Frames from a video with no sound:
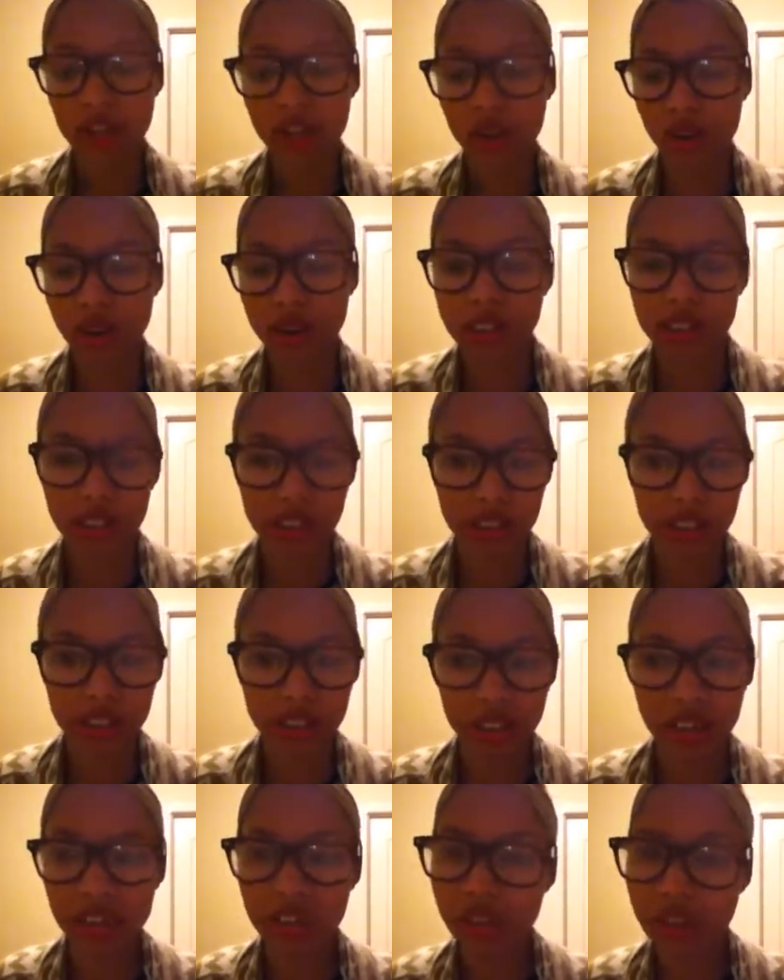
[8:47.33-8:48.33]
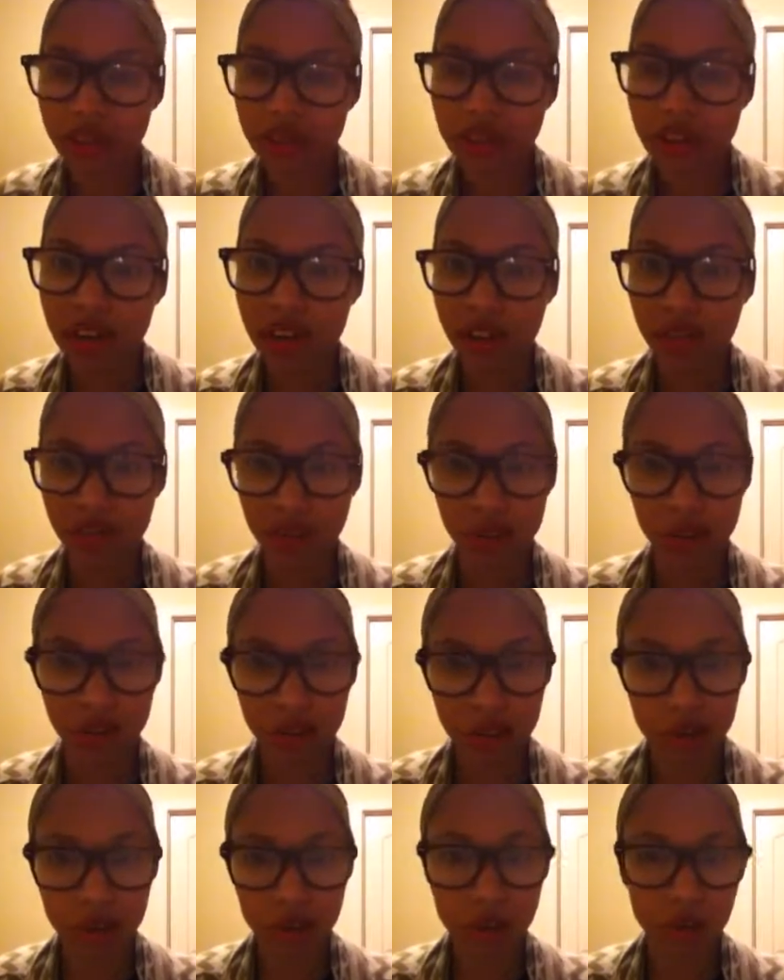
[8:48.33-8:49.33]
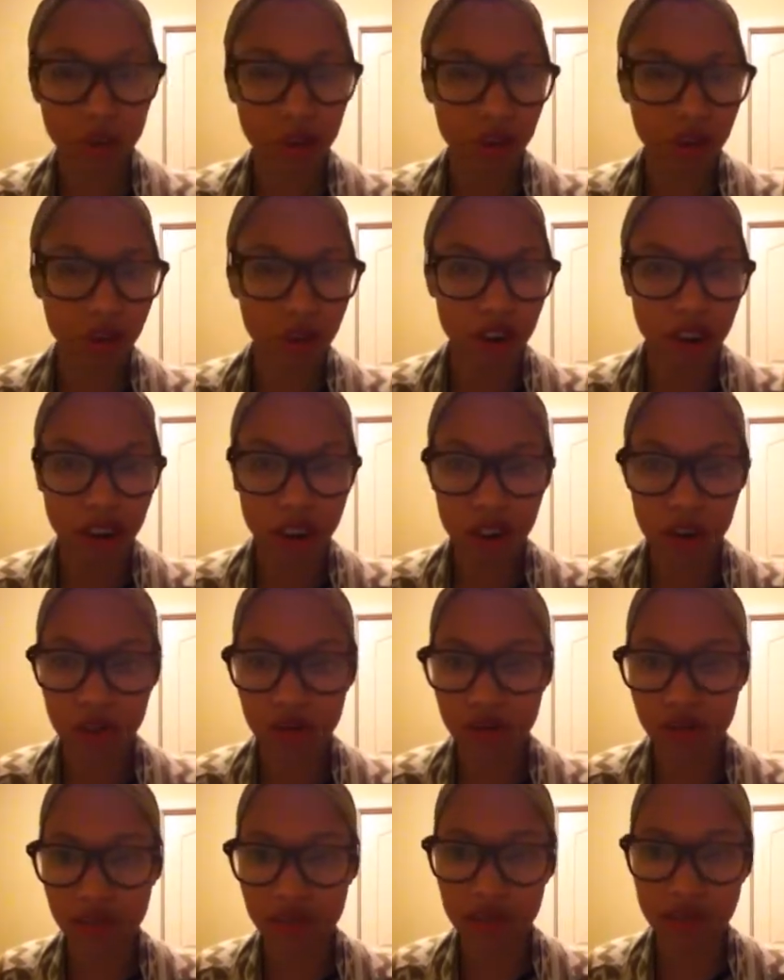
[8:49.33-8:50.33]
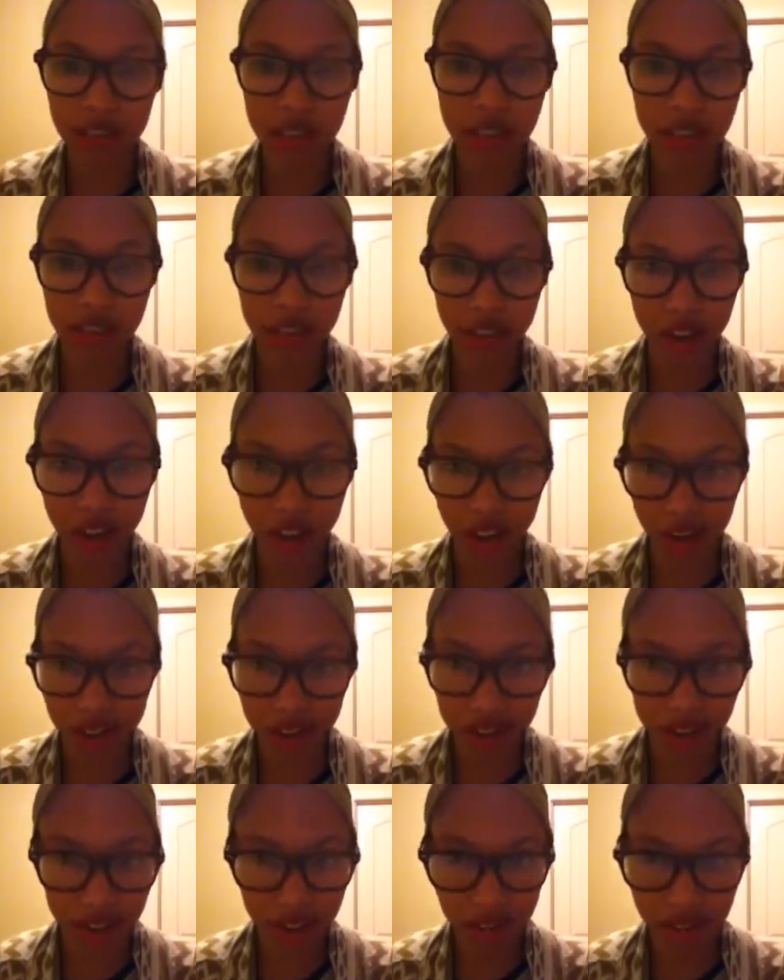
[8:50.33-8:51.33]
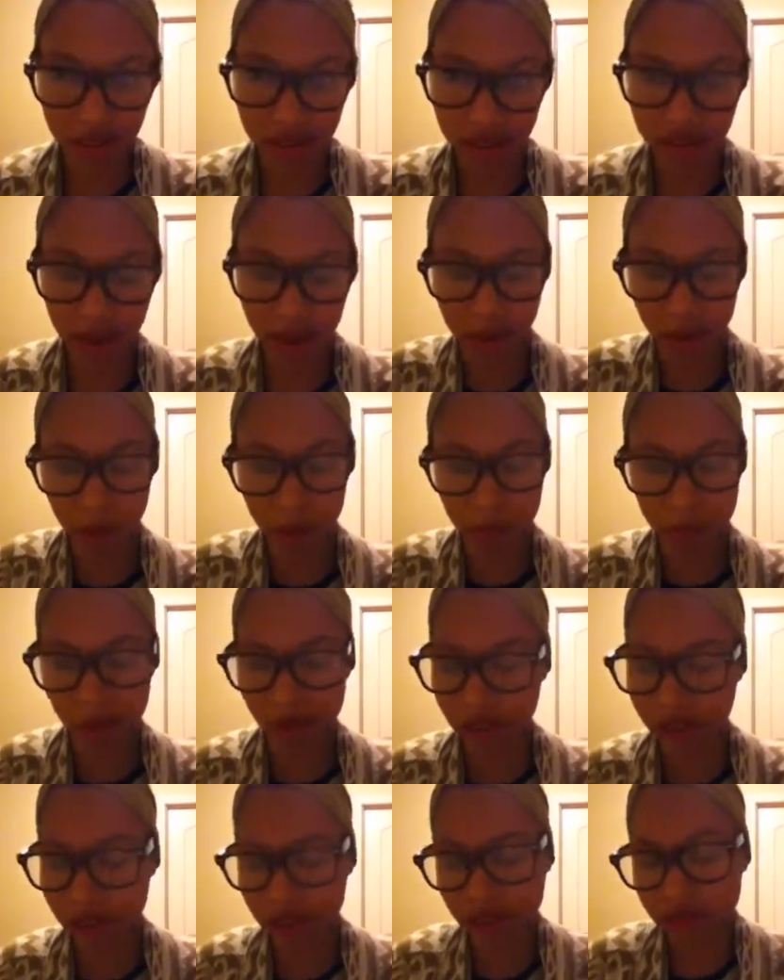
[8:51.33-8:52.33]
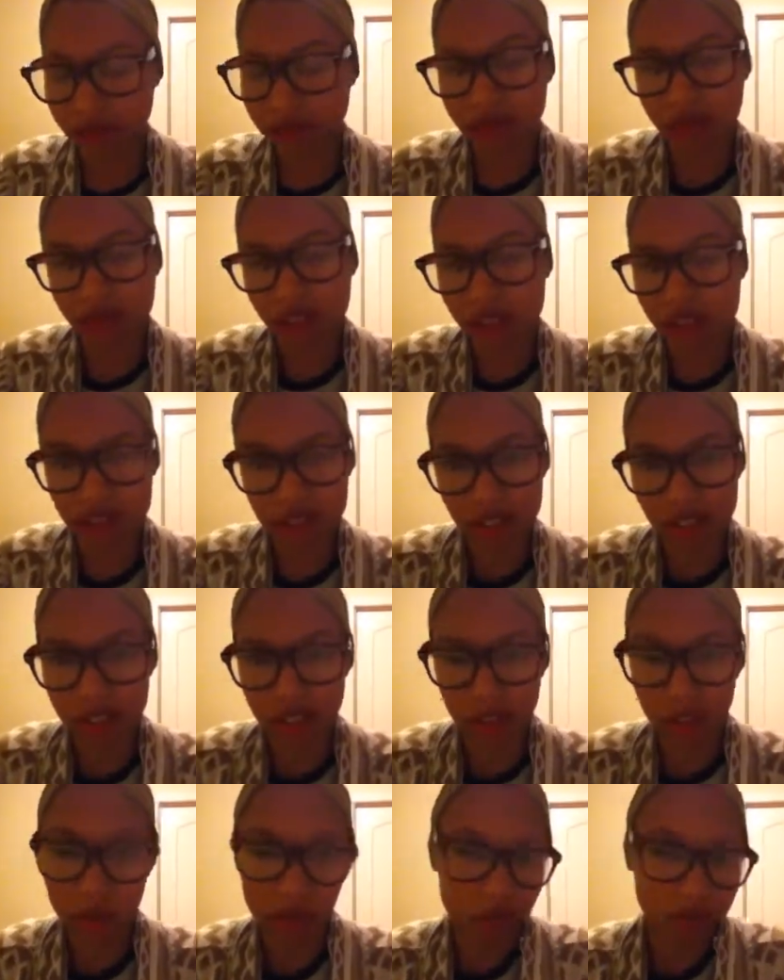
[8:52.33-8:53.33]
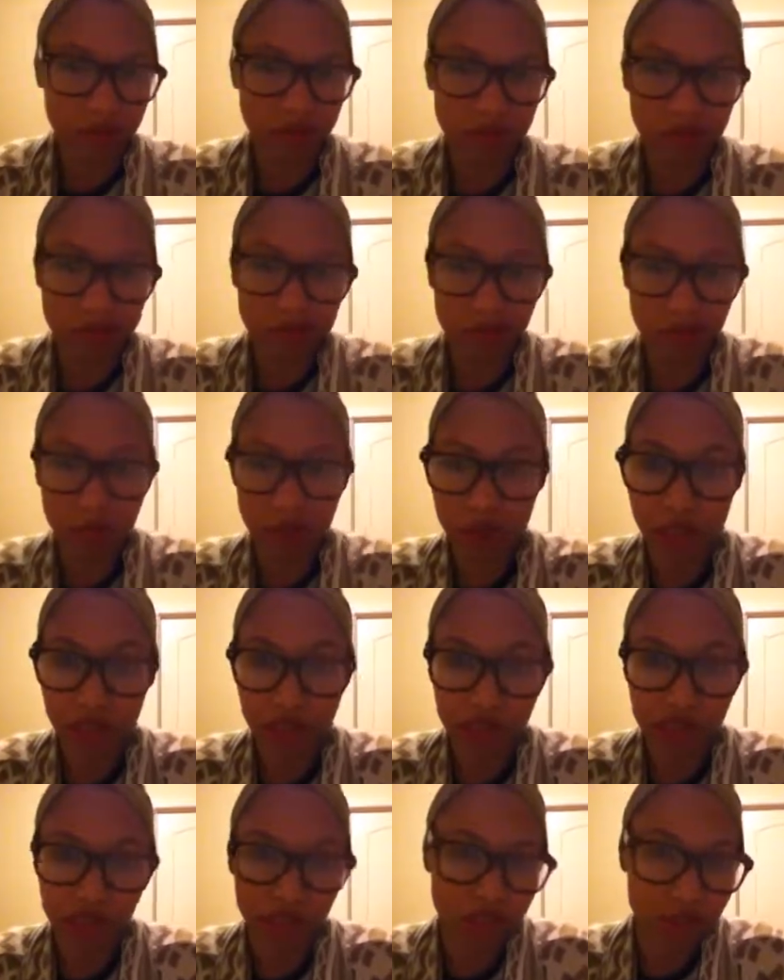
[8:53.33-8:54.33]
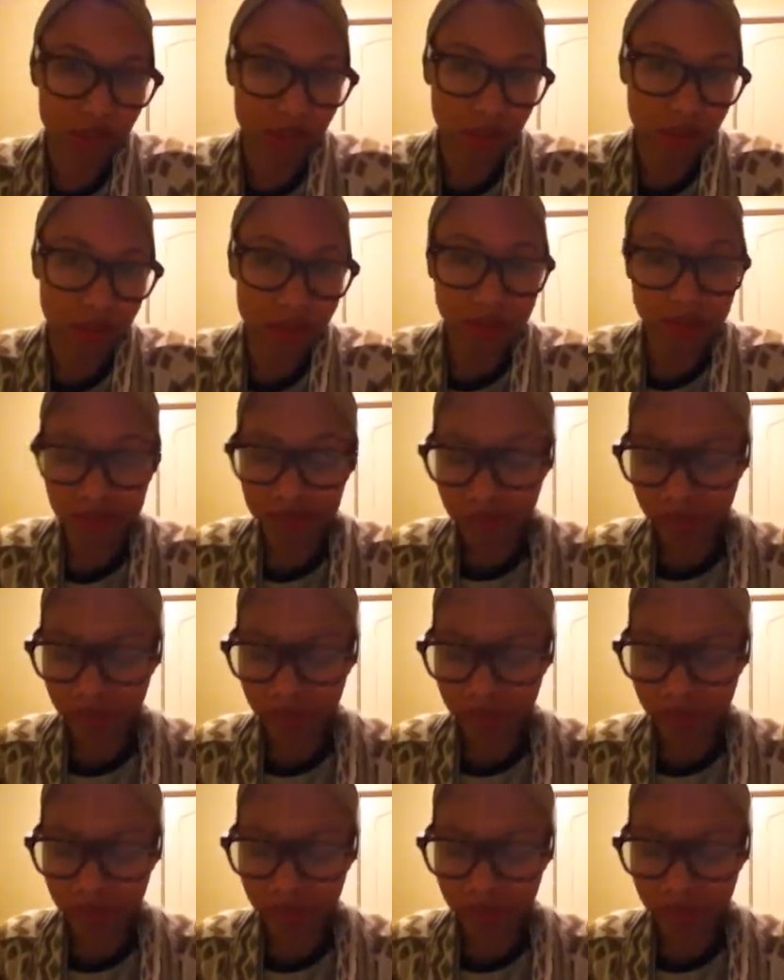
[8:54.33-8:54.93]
So I decided, you know what, I'm gonna go walk around, get lost, find my way back. I don't know. That was fun to me.